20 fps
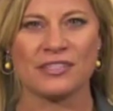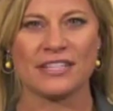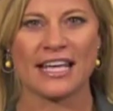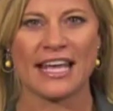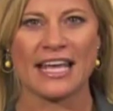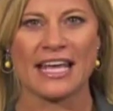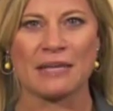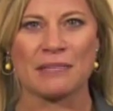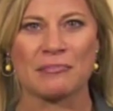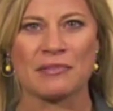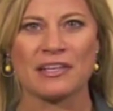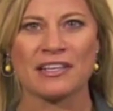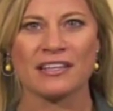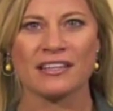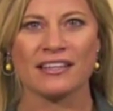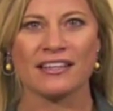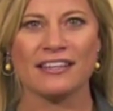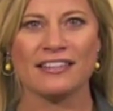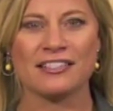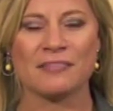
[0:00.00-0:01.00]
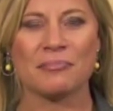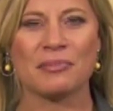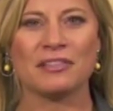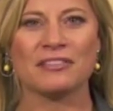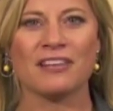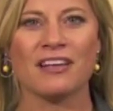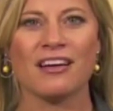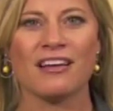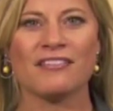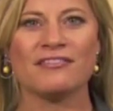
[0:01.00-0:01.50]
Dame. He's a
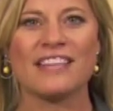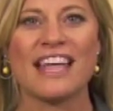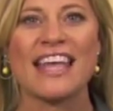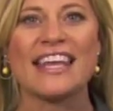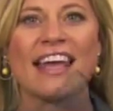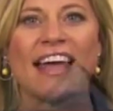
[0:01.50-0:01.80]
beloved and